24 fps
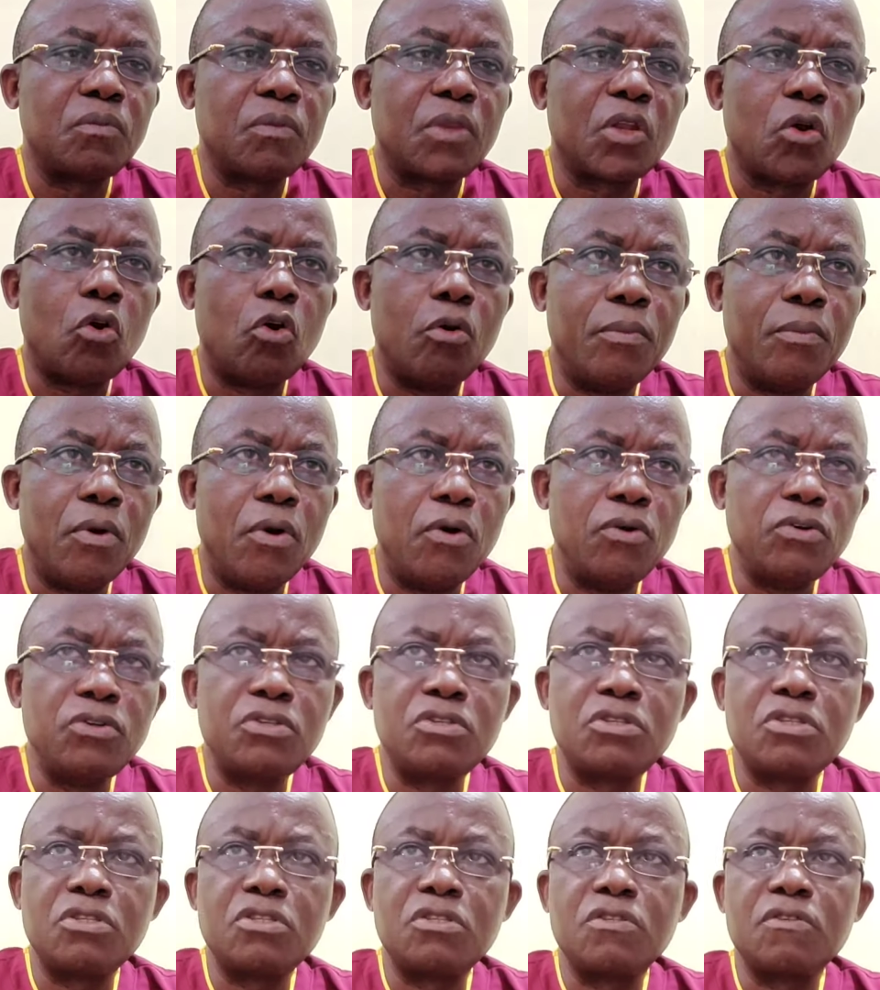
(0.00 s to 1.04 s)

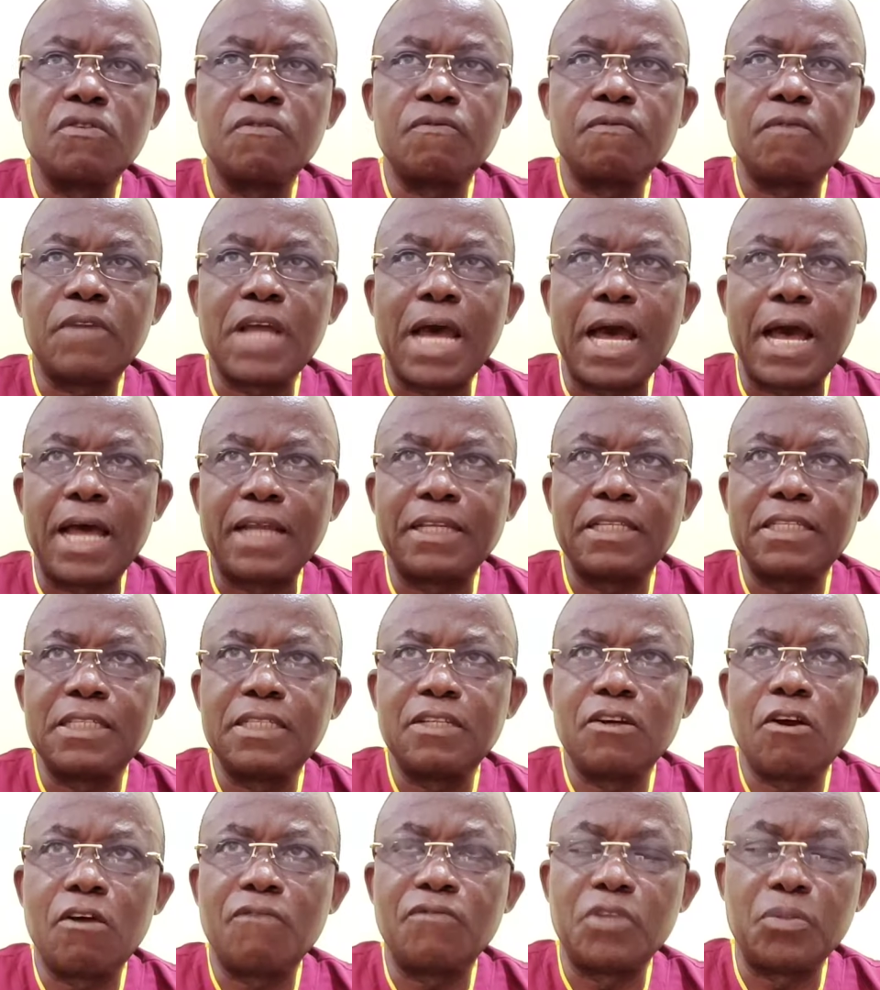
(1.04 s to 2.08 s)
hormones that
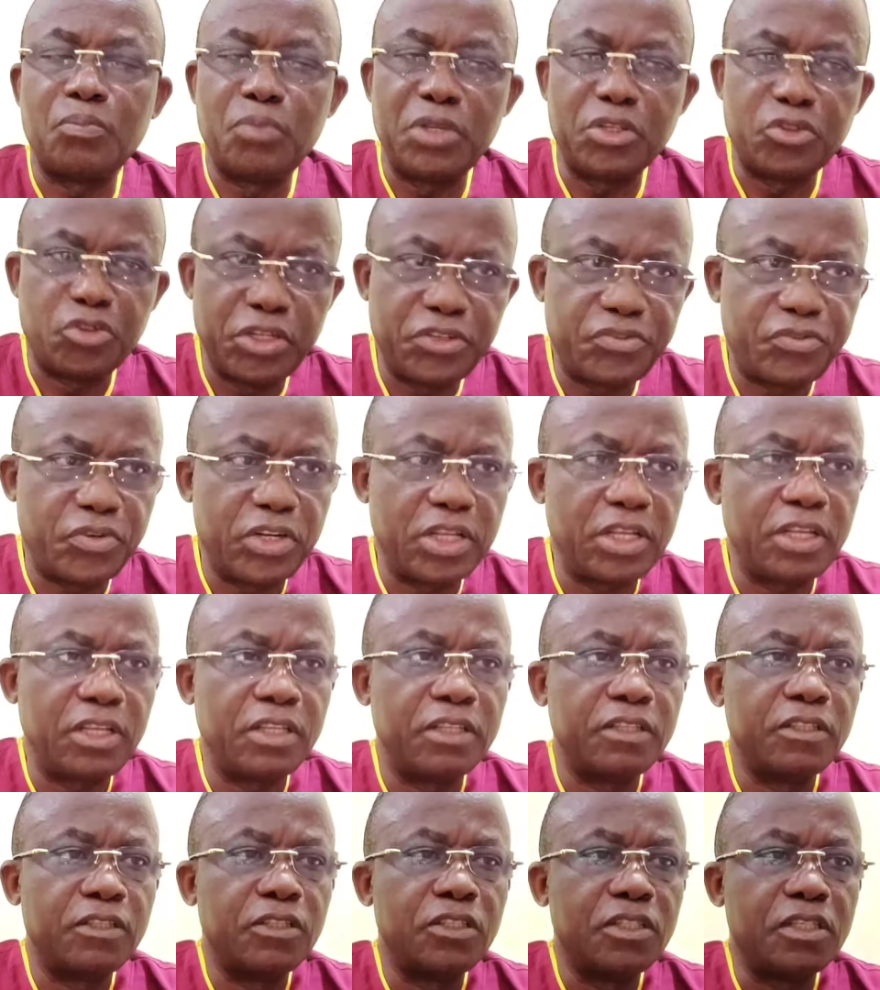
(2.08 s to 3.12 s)
of the pituitary
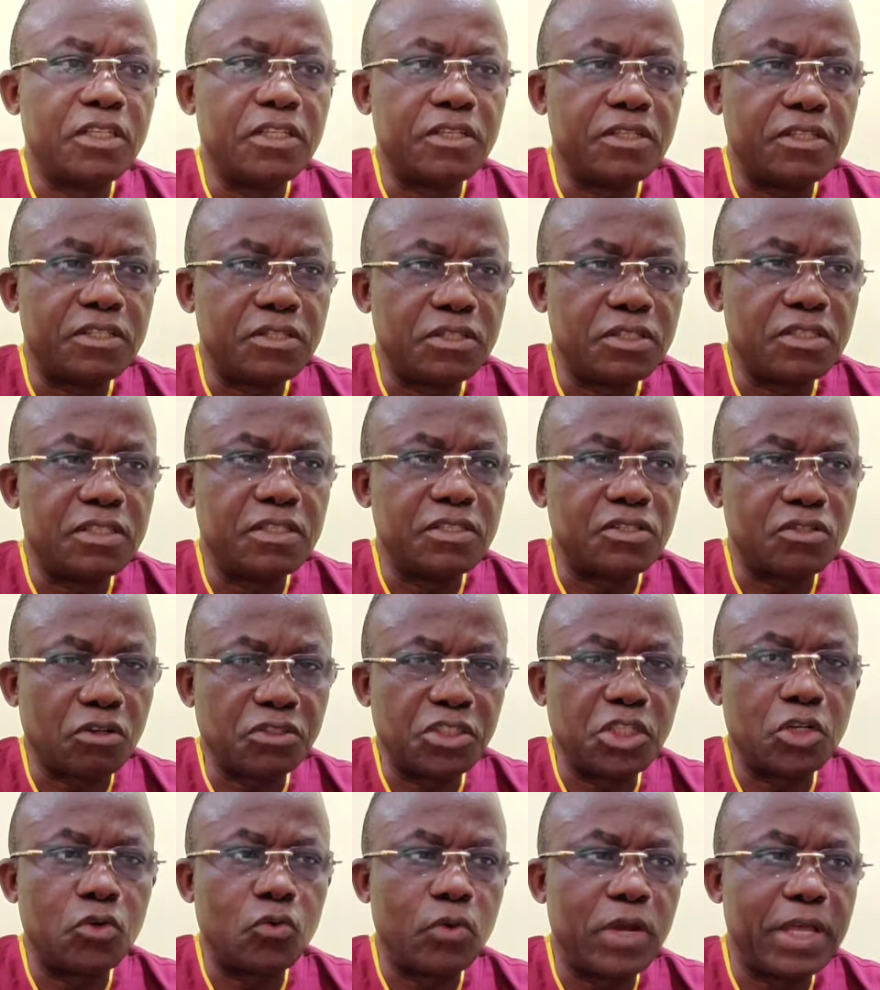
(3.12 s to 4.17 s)
in
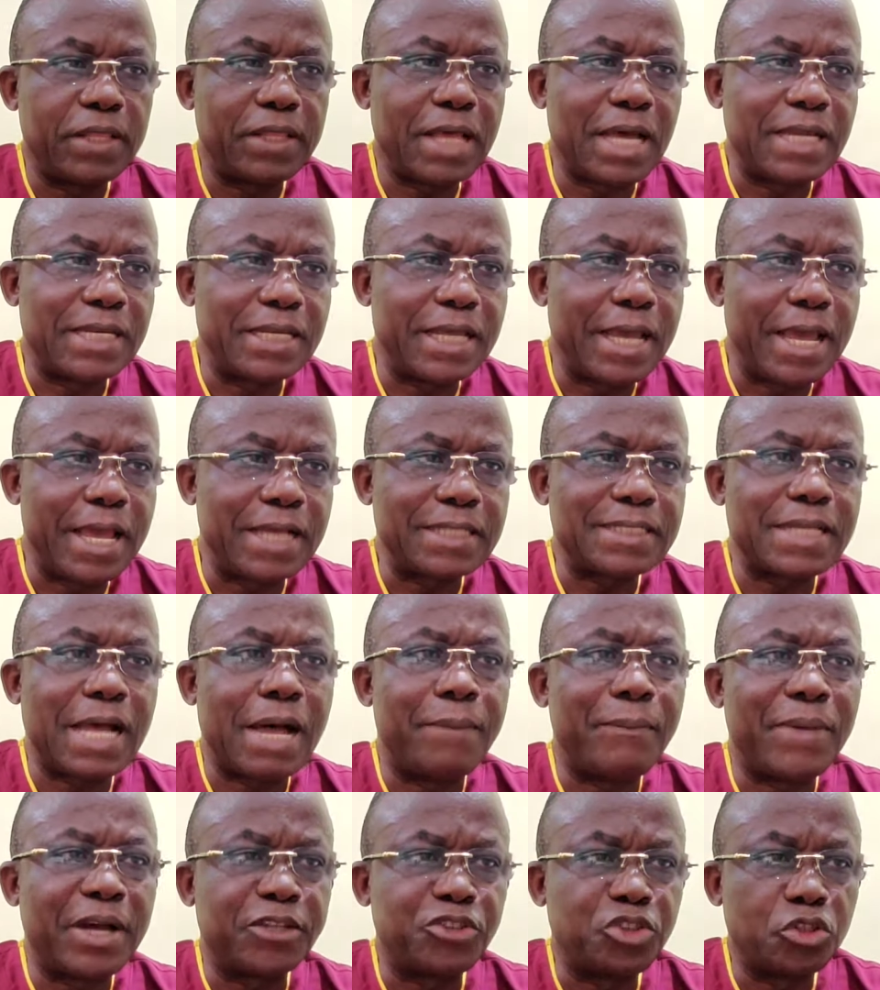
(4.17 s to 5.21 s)
such a way that the eggs are
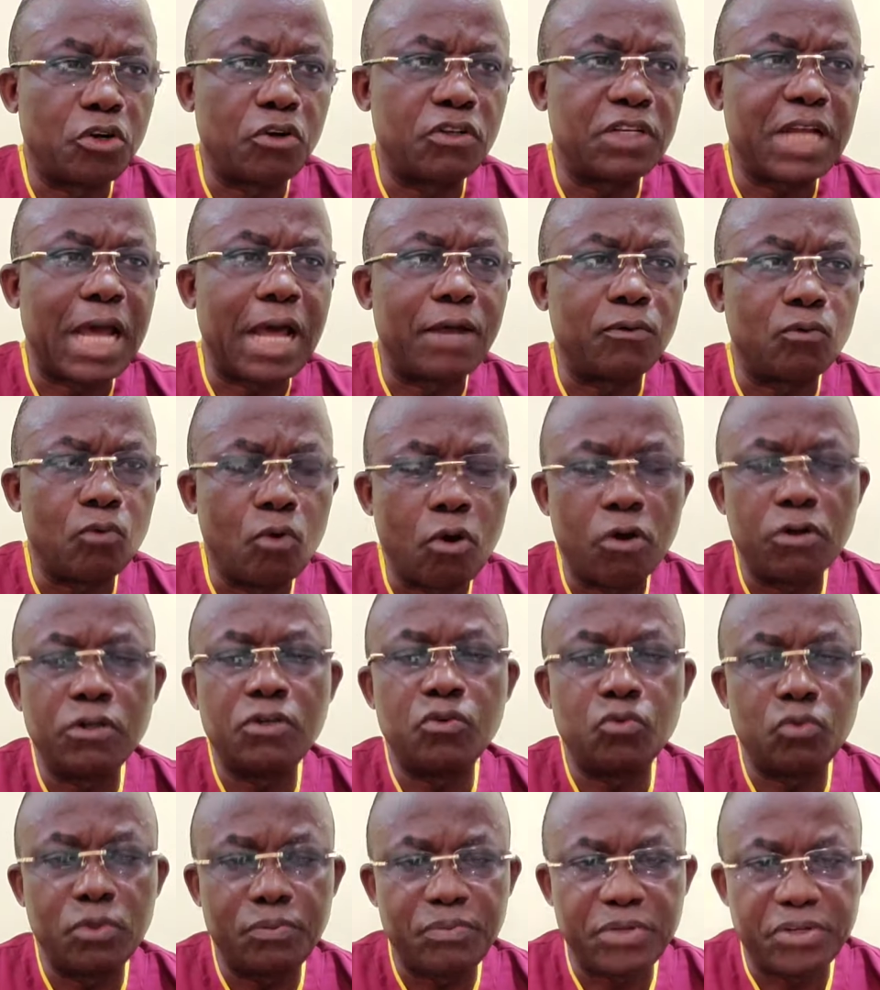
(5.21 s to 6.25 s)
matured and
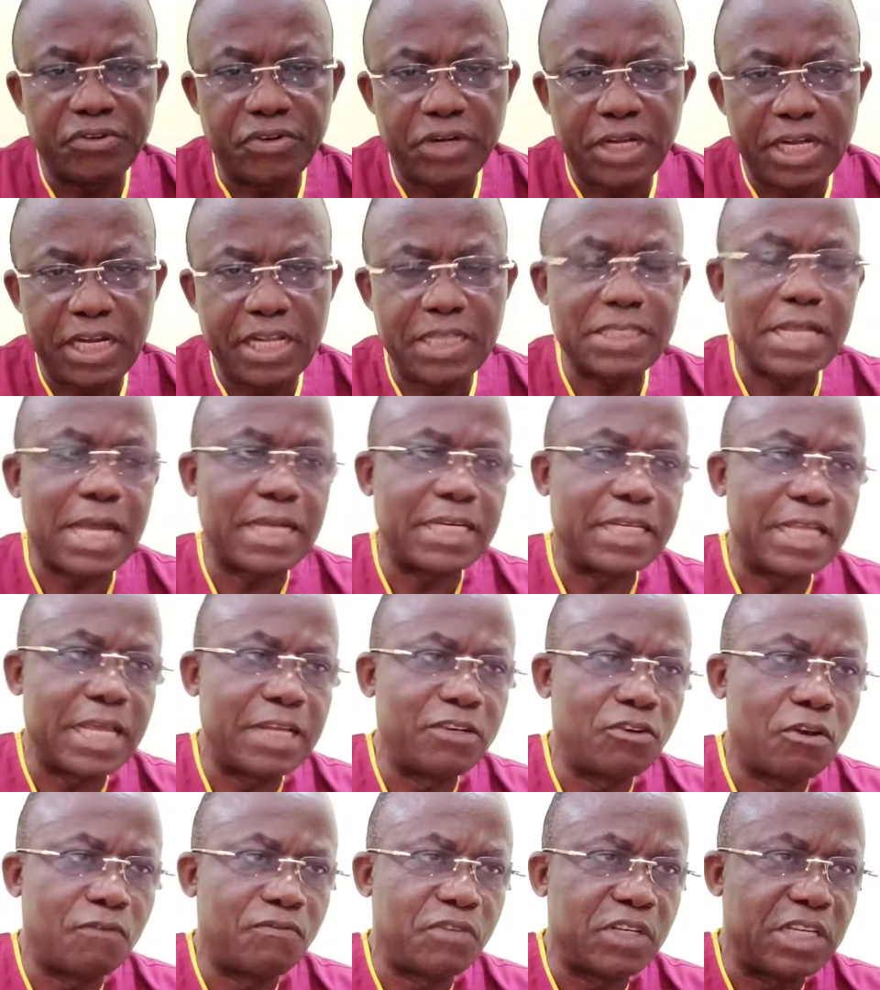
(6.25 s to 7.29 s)
one will be released at the end
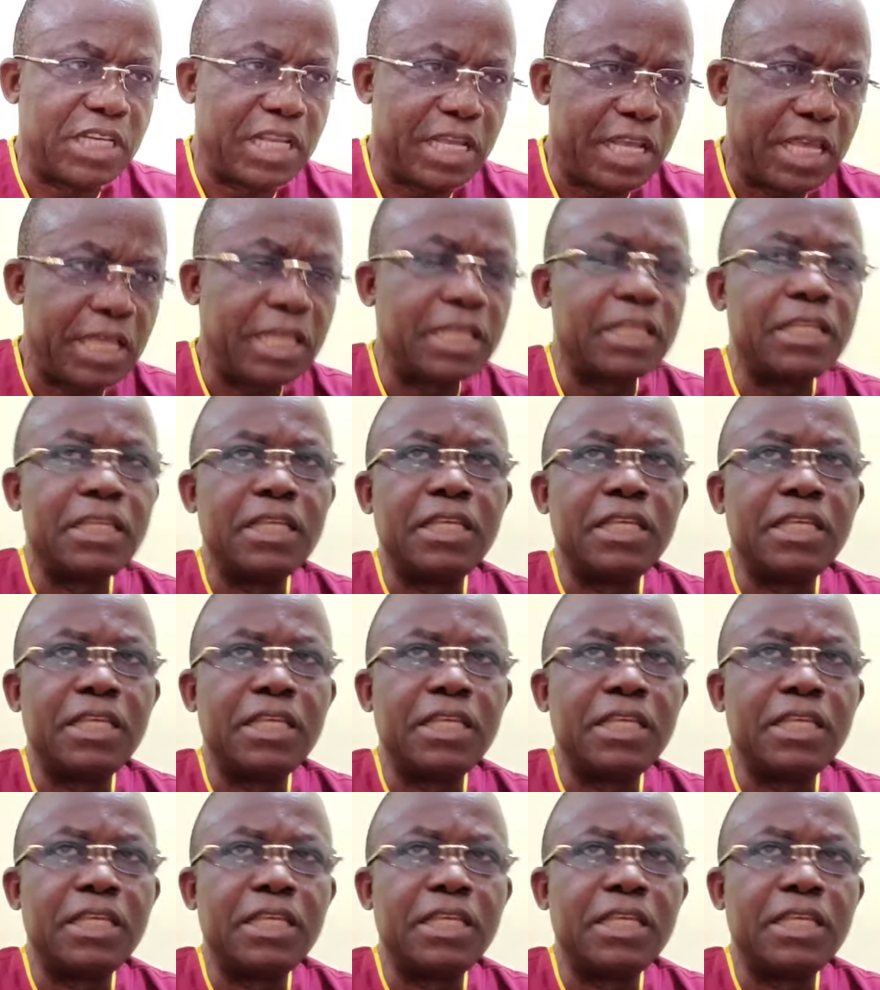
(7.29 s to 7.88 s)
of the day.